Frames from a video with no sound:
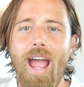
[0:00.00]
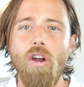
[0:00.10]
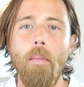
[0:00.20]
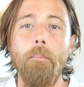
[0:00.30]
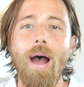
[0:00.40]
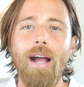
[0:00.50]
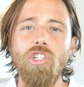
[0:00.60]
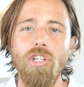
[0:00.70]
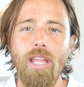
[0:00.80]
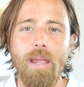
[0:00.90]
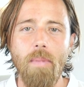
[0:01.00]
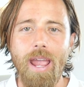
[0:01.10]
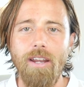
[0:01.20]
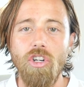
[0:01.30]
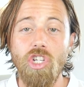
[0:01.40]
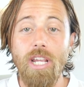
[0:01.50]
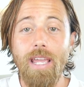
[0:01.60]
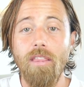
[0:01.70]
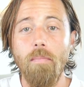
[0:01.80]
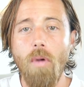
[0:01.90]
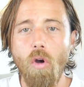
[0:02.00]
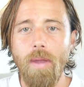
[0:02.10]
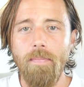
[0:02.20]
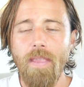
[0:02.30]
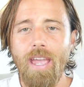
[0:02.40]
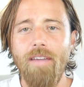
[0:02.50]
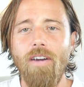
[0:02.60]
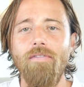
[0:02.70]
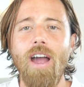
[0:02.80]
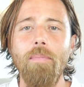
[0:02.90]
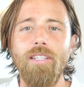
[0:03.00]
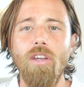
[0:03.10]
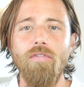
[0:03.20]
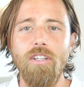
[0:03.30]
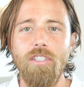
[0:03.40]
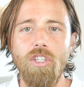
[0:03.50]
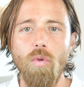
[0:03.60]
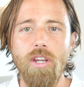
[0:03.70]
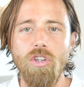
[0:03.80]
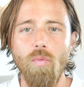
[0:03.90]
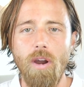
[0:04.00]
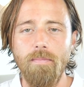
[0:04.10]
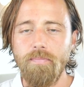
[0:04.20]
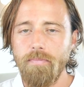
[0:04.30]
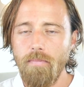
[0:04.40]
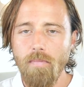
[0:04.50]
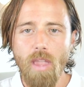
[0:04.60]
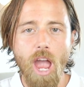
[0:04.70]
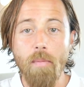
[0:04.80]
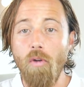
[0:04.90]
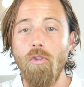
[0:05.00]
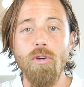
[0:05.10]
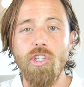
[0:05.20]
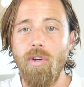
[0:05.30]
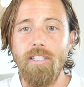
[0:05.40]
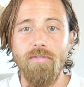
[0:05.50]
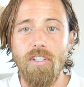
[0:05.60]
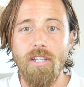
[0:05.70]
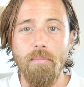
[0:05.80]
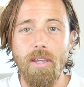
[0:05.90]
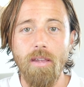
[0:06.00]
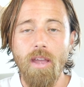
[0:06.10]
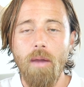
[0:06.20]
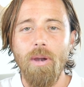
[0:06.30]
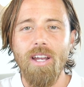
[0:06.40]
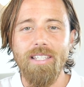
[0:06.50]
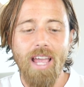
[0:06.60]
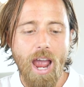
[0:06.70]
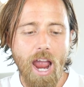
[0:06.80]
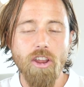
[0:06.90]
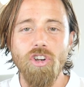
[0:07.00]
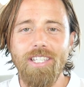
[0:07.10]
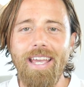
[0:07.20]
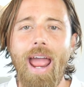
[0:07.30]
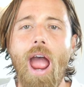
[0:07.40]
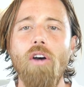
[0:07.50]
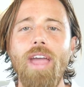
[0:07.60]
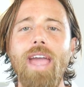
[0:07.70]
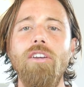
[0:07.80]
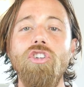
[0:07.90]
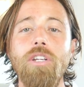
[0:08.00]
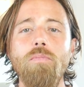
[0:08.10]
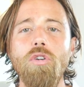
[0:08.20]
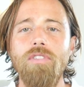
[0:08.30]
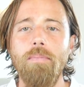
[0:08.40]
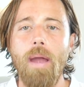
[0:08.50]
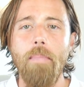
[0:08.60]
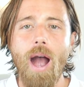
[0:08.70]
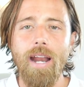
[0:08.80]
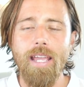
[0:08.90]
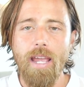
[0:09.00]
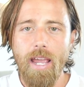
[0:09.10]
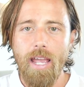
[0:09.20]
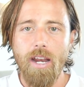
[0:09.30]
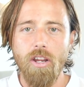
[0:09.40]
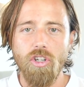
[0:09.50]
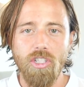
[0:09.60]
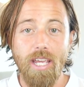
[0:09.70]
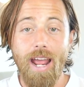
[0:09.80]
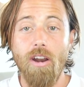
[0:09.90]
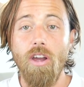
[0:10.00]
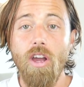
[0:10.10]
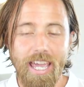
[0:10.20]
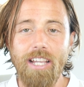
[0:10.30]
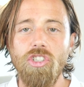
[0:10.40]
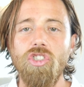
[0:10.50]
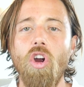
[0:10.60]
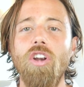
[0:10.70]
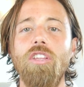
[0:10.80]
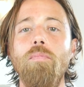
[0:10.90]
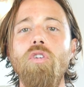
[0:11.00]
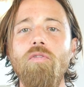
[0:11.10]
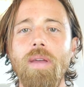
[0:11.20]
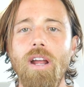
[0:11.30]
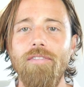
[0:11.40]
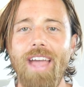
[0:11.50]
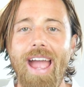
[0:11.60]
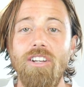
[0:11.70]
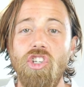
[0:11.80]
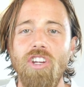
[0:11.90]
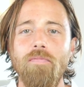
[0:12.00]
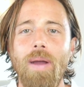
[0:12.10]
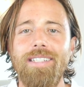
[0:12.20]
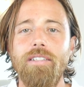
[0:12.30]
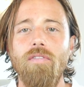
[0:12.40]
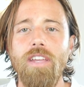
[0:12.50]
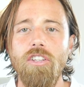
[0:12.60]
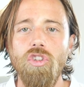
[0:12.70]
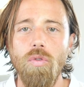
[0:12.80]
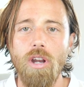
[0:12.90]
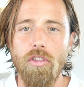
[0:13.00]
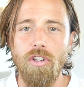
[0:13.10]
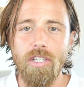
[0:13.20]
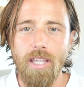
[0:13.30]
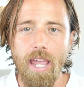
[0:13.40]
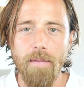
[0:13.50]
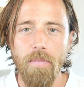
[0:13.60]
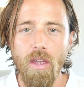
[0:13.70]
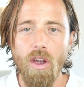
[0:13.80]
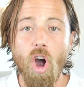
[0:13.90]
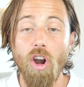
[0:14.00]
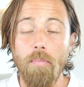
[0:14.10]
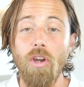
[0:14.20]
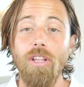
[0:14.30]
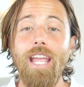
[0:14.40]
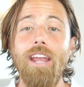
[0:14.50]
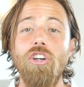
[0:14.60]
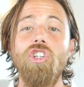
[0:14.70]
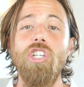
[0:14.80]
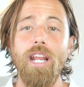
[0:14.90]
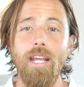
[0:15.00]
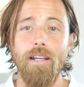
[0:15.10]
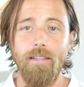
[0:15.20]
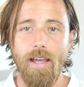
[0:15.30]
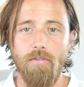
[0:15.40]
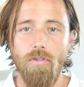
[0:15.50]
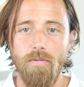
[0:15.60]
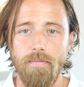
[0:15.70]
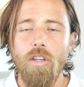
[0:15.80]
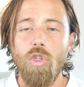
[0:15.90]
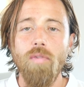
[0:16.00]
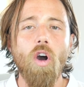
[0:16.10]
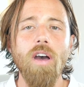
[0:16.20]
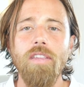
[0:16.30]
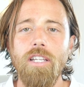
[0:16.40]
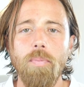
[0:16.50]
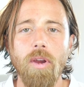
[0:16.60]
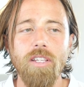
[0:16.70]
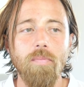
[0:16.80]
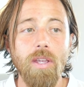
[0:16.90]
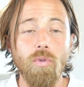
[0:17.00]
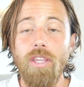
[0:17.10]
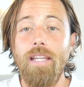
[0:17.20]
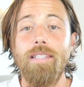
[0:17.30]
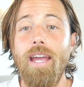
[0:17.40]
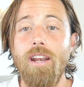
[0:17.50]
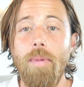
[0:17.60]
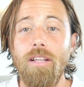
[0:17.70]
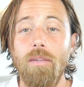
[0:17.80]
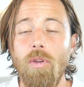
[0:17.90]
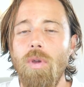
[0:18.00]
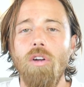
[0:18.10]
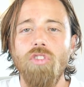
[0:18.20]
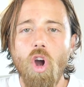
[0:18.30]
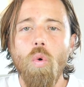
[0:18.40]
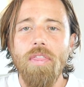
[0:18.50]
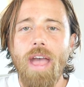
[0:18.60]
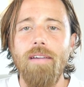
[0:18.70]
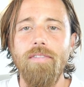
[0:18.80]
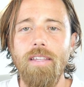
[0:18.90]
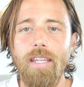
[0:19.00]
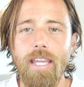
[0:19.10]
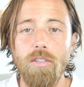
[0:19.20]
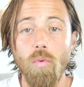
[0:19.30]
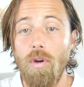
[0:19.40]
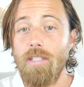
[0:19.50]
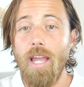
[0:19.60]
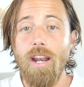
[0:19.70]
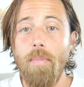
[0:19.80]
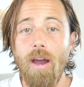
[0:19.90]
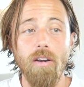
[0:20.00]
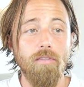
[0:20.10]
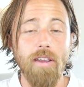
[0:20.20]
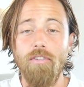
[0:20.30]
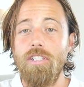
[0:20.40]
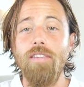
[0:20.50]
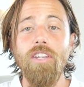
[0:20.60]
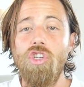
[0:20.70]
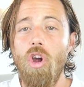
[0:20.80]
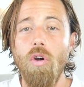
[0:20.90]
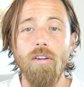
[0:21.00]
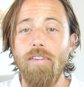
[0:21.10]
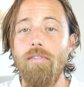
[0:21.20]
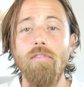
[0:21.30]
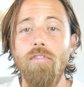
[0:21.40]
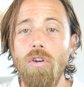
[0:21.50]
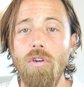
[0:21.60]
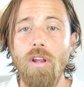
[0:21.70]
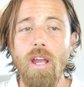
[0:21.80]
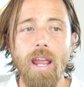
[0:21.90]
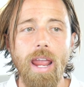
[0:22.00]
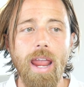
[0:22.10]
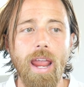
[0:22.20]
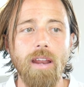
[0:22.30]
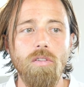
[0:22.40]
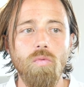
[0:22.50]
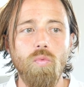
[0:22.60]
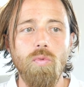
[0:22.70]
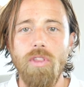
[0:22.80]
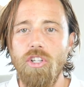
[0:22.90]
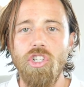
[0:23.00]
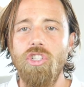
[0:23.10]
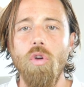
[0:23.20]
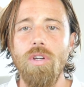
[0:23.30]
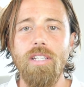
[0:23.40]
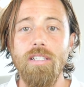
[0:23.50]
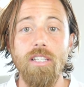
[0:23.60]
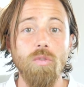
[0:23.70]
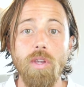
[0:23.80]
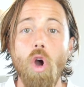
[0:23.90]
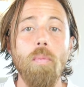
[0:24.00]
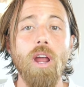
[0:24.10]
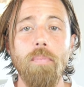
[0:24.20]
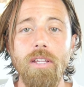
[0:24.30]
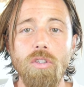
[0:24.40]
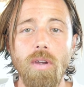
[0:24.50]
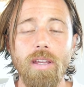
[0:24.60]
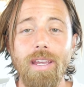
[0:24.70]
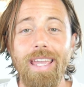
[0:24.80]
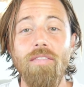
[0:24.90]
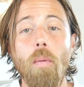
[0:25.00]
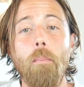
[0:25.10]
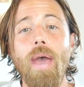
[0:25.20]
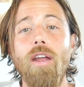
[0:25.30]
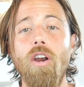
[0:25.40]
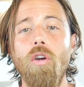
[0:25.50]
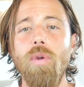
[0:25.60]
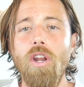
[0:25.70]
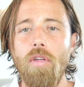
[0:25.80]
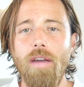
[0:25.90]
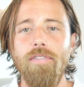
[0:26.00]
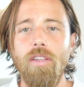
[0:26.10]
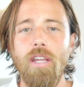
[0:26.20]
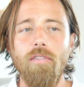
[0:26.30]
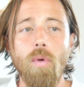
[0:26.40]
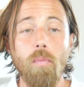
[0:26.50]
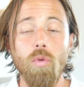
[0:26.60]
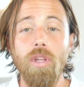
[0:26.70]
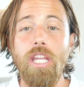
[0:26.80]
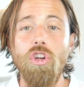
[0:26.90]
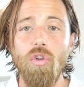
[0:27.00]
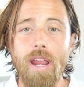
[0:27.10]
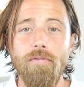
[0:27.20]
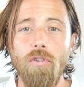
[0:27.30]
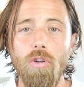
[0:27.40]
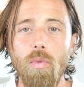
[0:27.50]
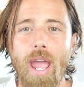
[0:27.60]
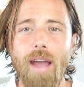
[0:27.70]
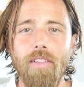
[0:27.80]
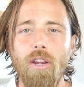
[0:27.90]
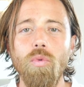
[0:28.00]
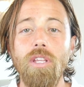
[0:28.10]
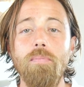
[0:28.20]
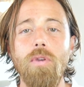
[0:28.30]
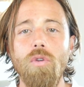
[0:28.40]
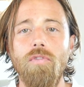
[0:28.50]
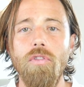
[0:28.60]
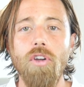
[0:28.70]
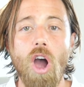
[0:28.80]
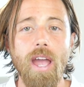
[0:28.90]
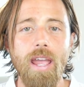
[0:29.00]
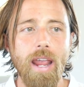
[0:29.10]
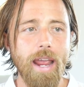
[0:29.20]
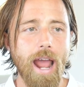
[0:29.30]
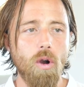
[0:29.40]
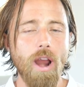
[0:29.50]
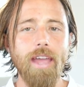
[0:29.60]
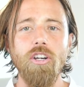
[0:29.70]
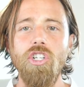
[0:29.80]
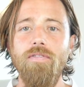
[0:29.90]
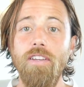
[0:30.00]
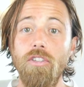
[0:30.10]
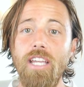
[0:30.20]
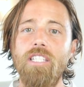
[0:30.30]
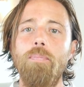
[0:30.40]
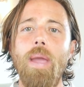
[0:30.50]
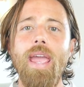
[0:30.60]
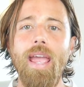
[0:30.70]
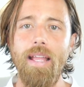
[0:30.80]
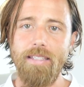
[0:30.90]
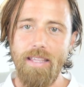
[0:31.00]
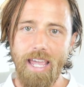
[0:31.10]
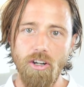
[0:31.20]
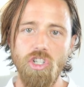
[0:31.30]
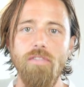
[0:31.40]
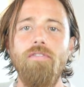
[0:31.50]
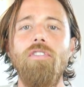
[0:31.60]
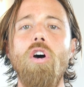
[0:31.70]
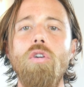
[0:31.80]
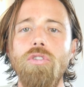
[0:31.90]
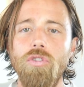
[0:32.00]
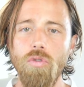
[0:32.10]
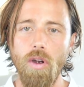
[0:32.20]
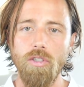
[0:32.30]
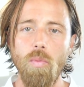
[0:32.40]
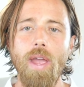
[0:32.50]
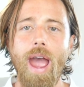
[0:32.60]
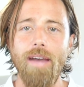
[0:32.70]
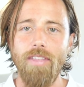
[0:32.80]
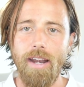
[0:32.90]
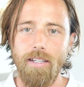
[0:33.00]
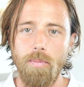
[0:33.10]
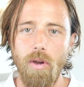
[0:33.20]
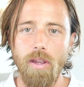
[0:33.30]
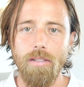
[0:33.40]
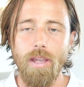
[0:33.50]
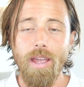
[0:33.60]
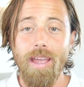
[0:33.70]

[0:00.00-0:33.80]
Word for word: how to modulate my energy in the moment if I find myself in a situation where I'm over restrictive to something, because I understand how that energy moves in my body and I understand how to kickstart the movement of that and shift myself into another state on a purely energetic level. So we've all had the experience of being really excited about something. We all know what that feeling is when we're excited about our favorite TV show or our favorite food, and there's just no resistance. We open up into it. Even better, we know that feeling of when we're really grateful or we have like a really beautiful thought and how our energy field expands and the energy flows through us when we have that experience.